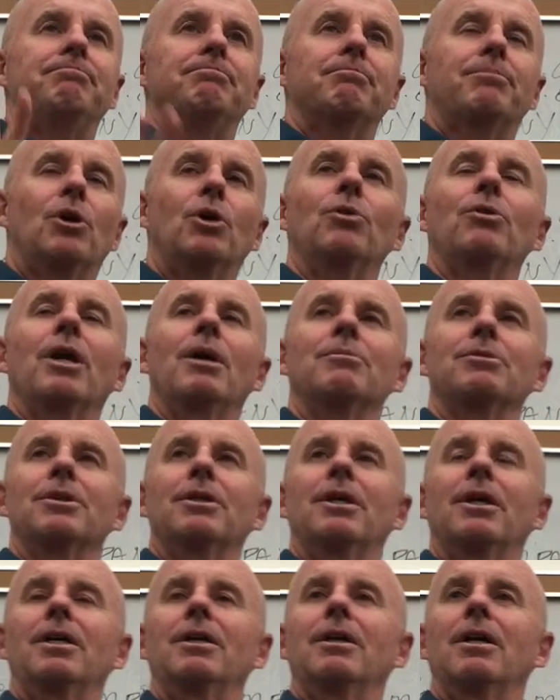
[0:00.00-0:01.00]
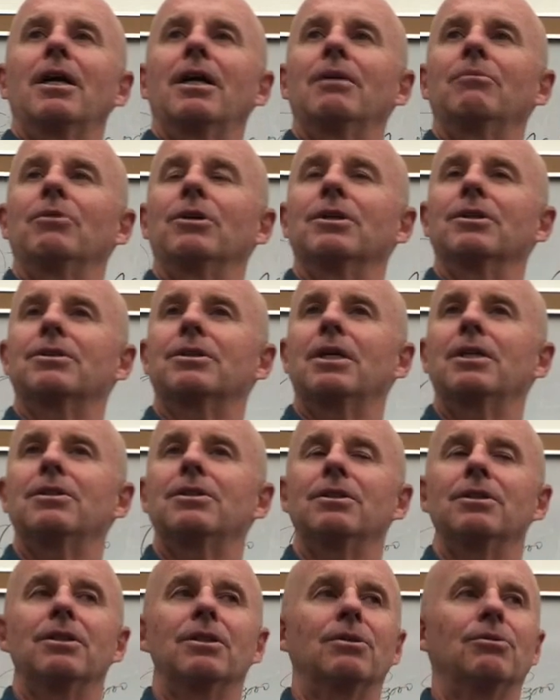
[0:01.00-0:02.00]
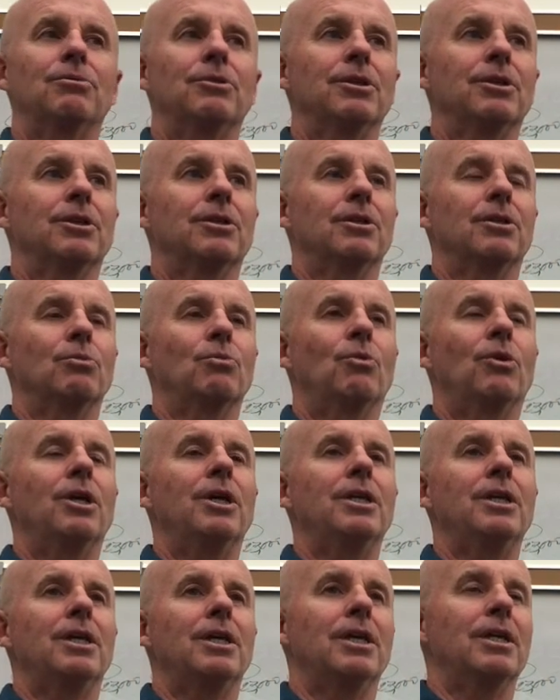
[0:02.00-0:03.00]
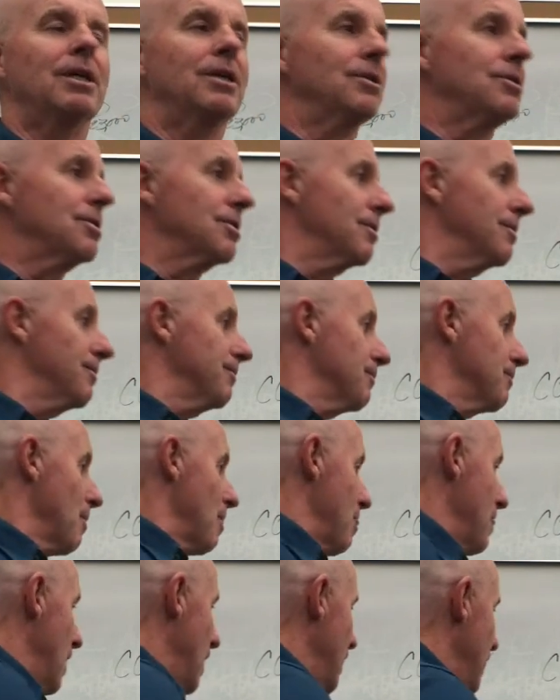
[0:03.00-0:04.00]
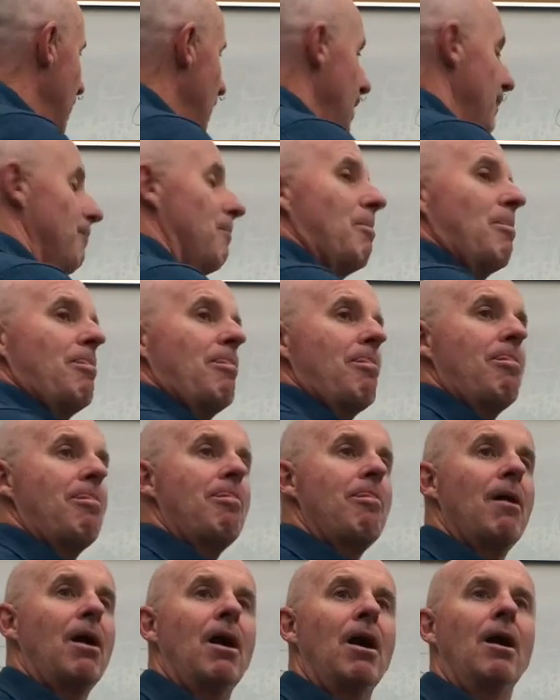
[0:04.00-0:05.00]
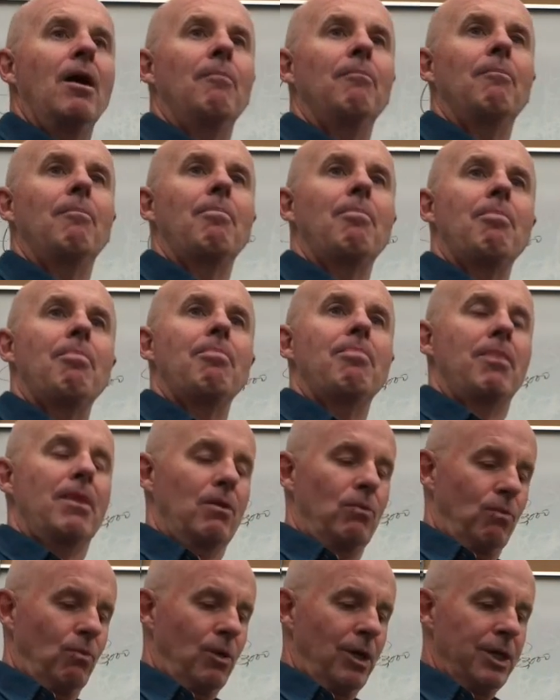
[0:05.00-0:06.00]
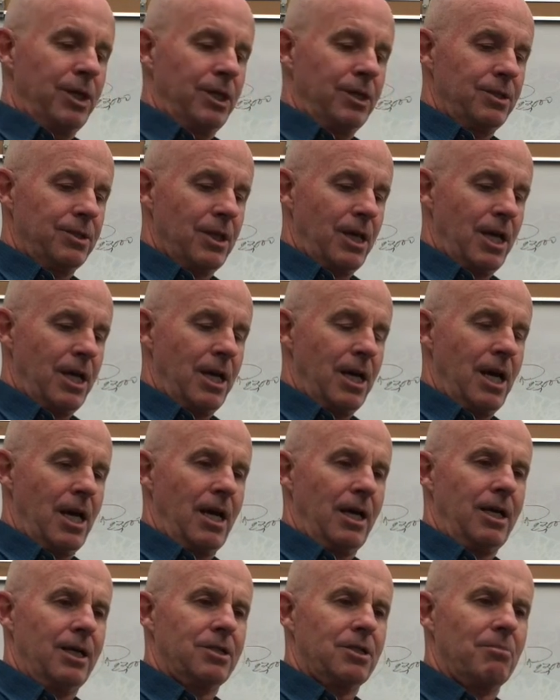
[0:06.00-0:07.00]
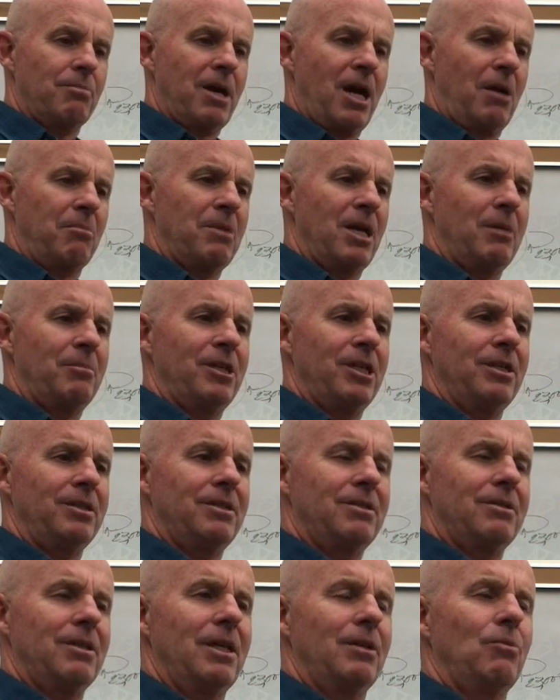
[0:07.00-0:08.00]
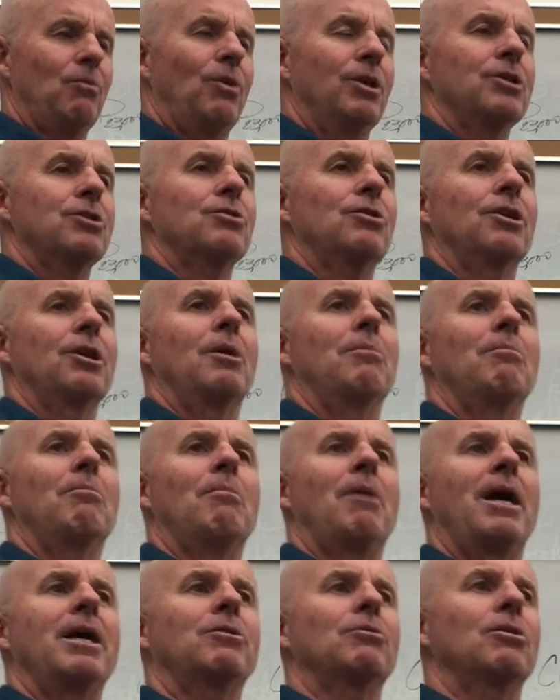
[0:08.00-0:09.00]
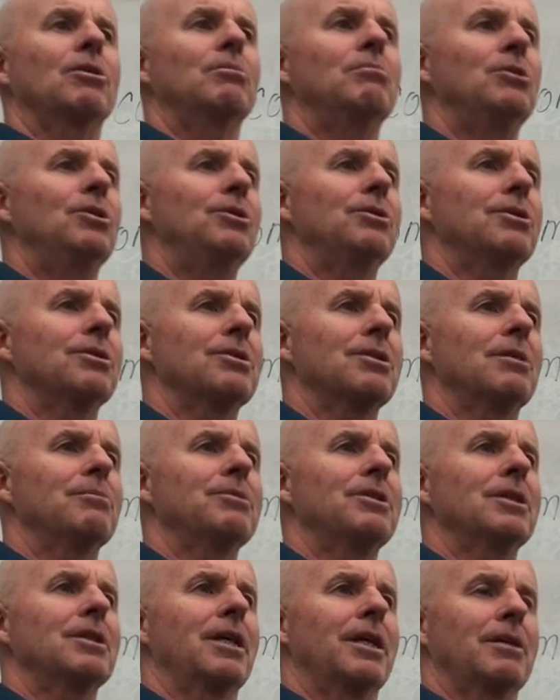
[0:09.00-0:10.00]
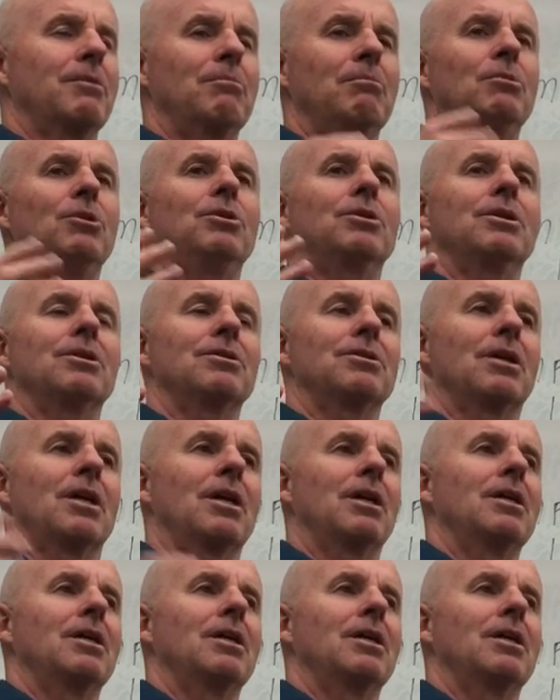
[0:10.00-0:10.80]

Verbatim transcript: programs that I want to send to you that are really good. One is... How long are they? One is it's about maybe, one's called a micro MOOC or something. Like MOOC is